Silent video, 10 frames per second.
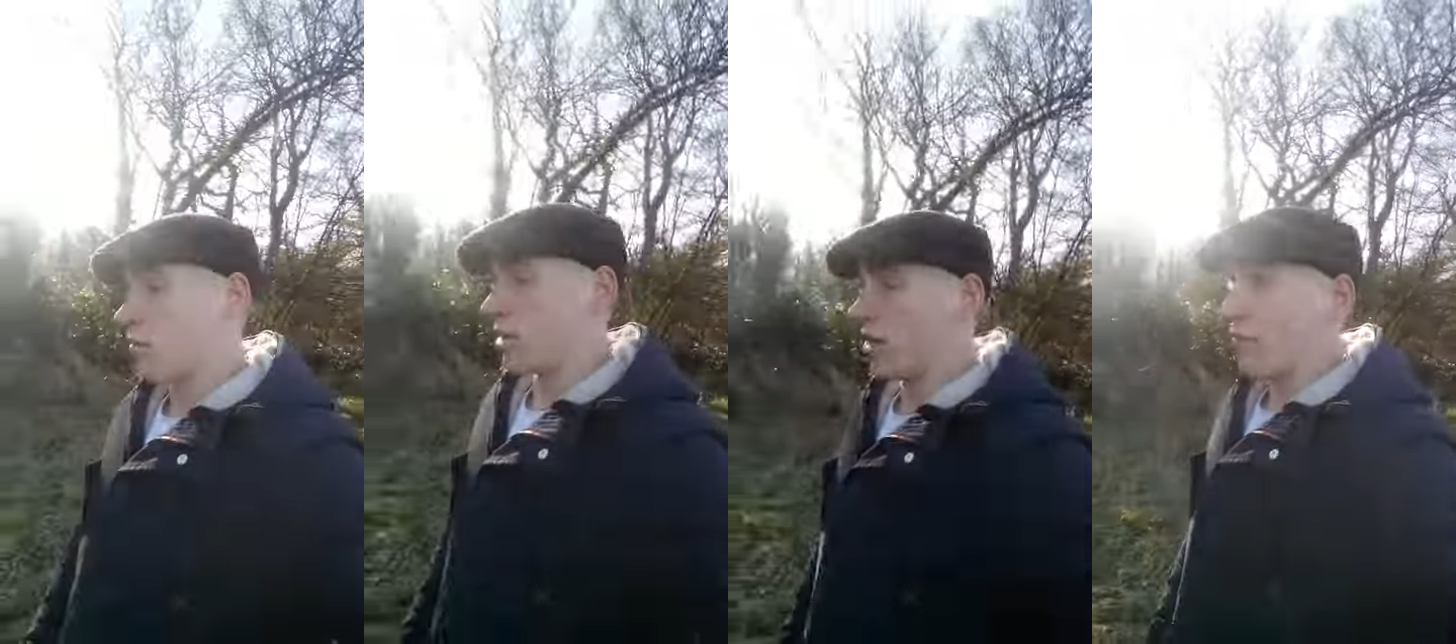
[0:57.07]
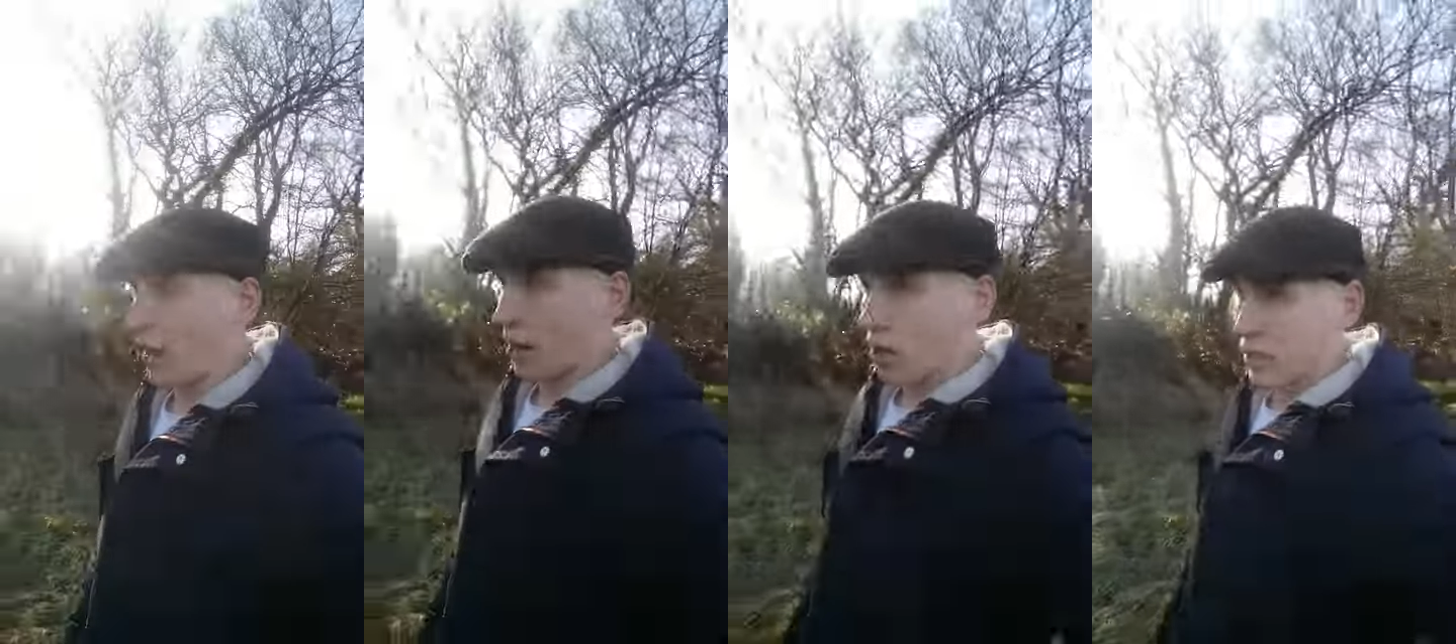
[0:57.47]
which if
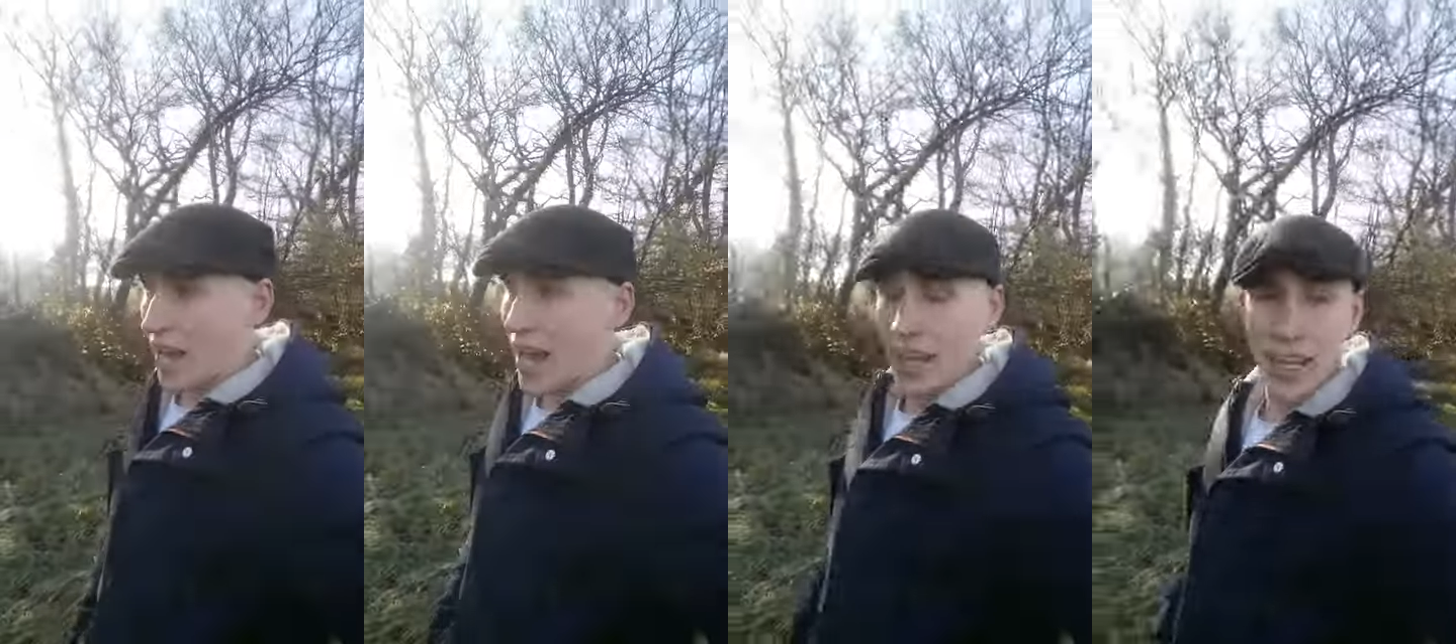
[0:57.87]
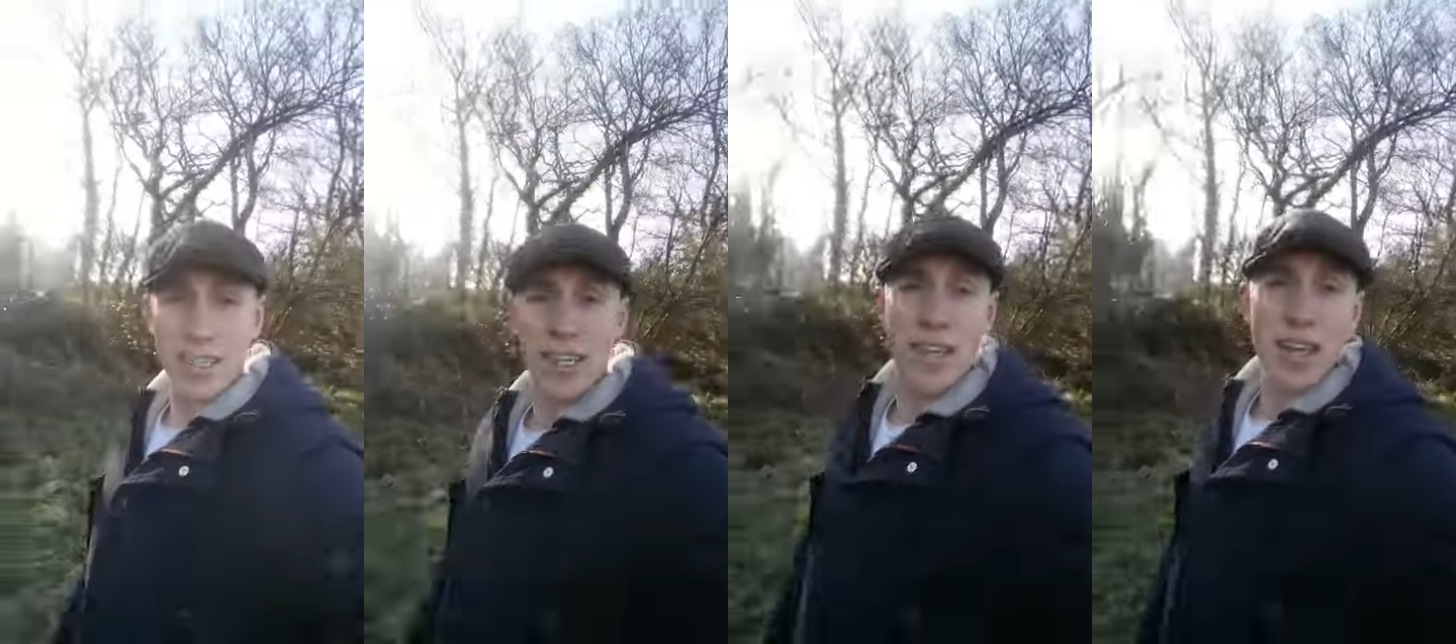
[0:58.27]
thou knows
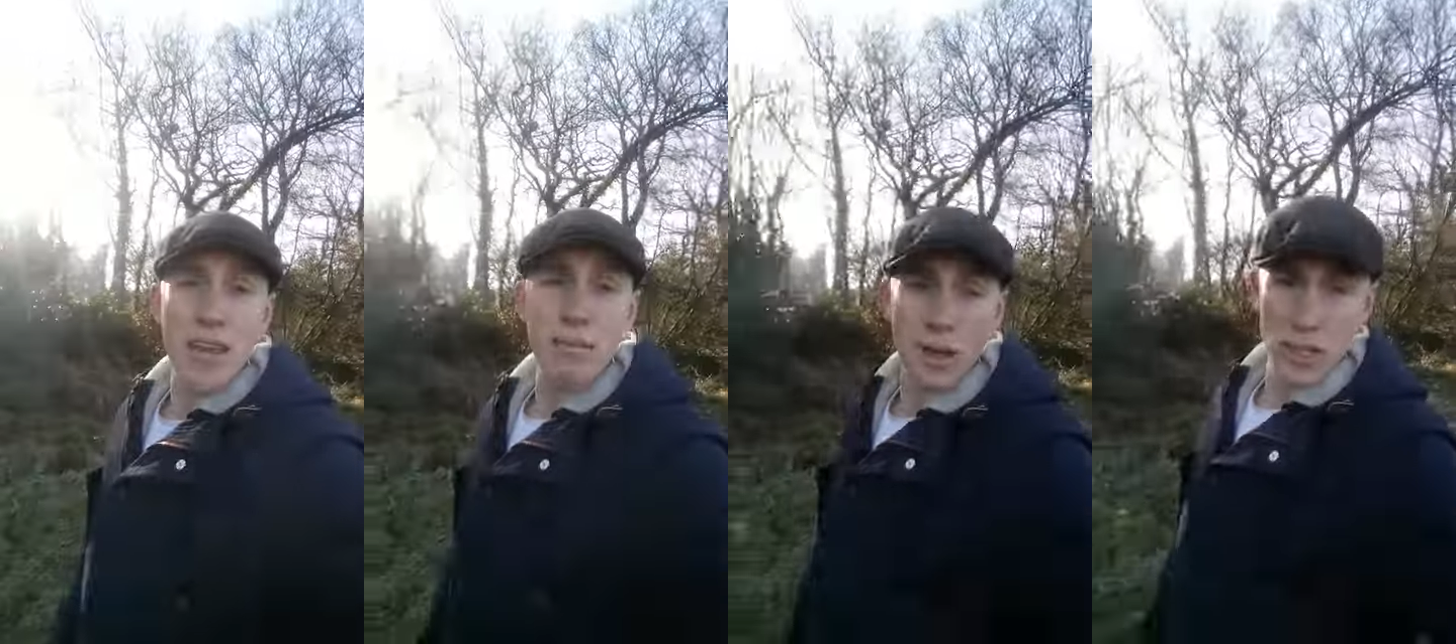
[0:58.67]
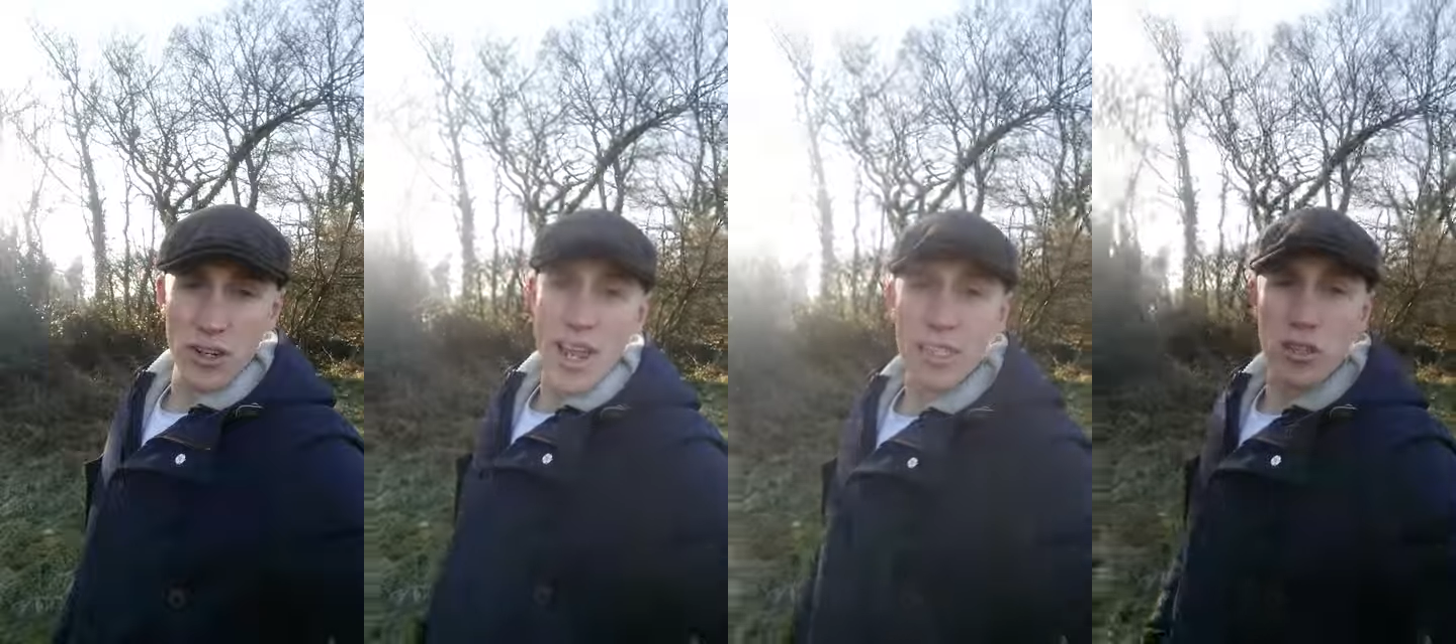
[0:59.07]
dialect, it
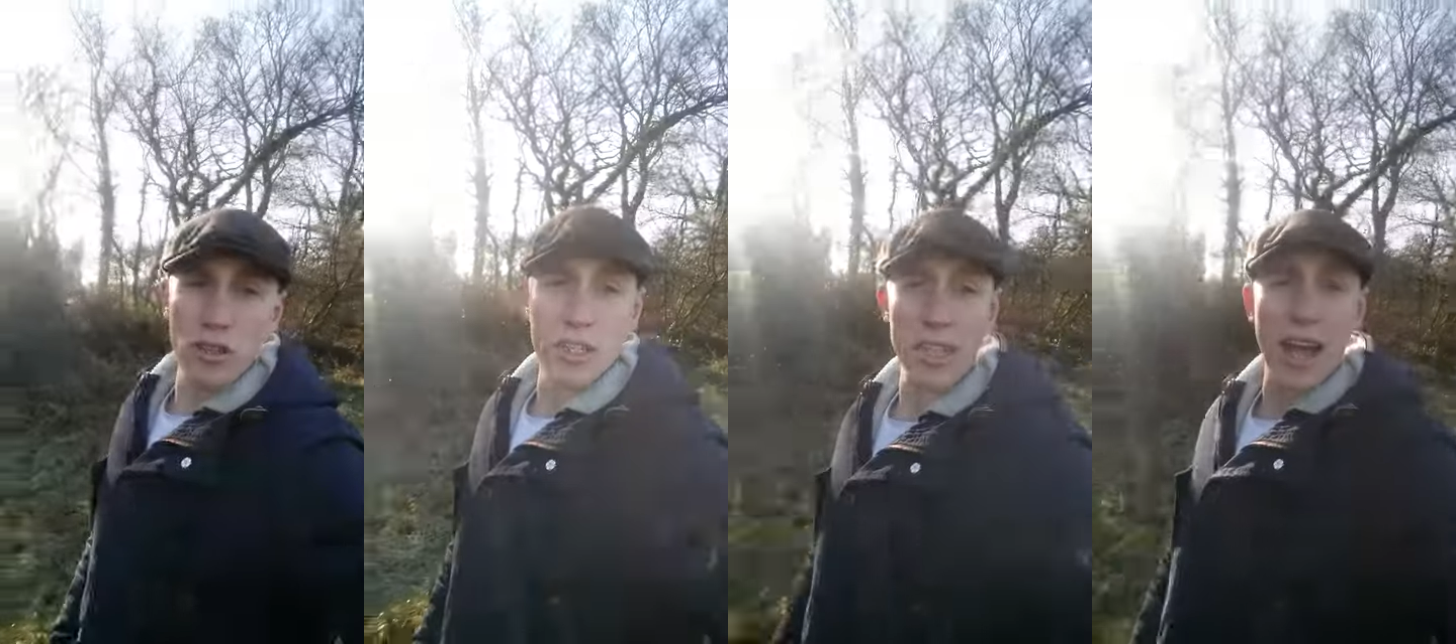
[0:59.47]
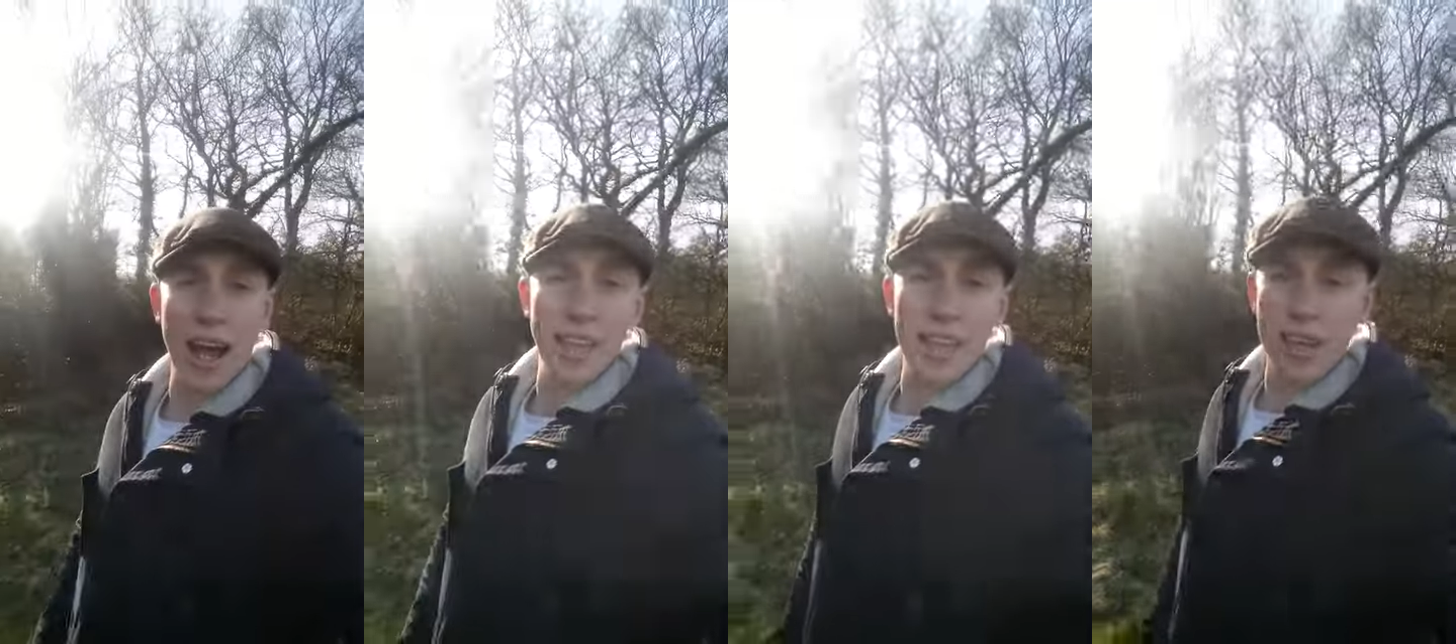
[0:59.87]
means rain's gonna
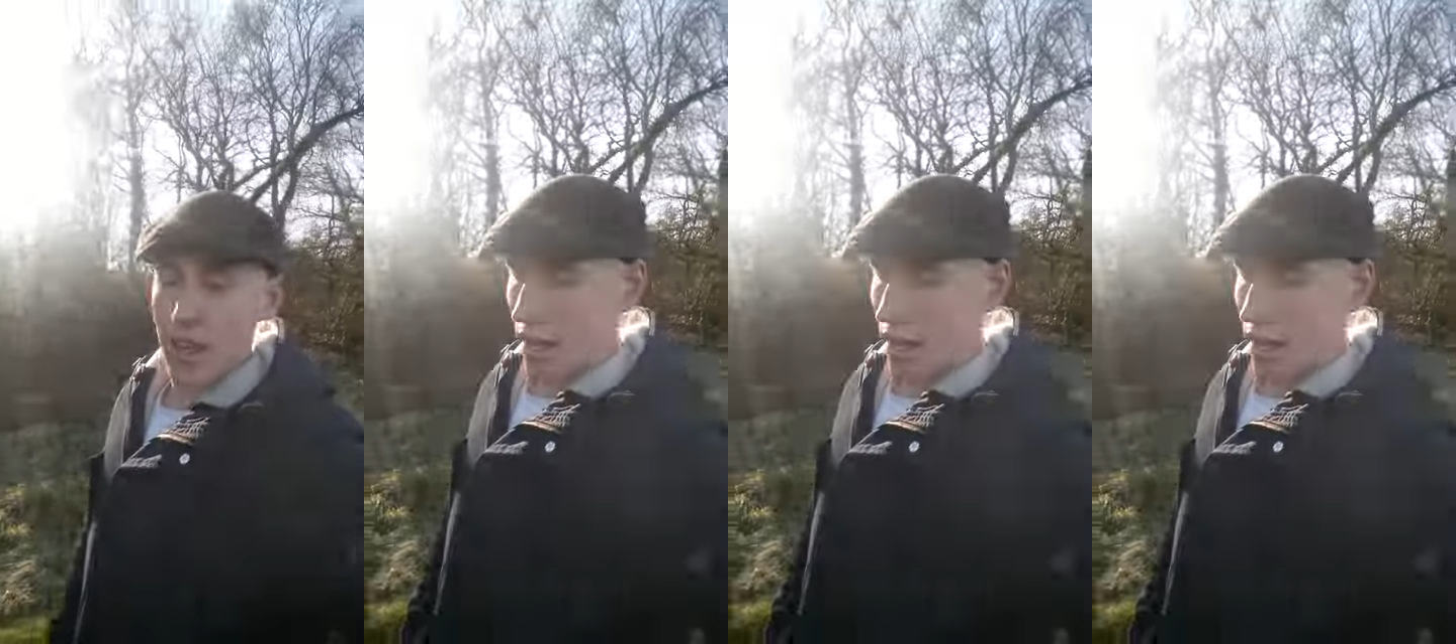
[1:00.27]
start.